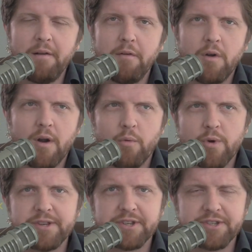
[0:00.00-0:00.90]
uh,
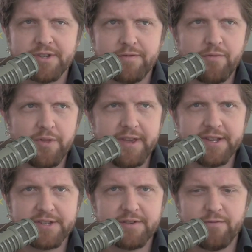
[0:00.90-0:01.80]
risks for
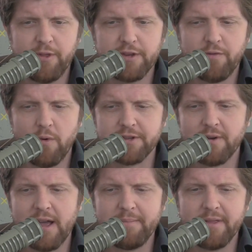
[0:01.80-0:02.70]
these for these forests than
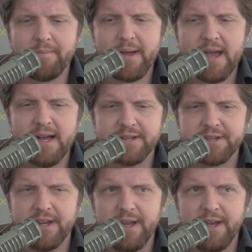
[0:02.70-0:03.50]
there have been in the past.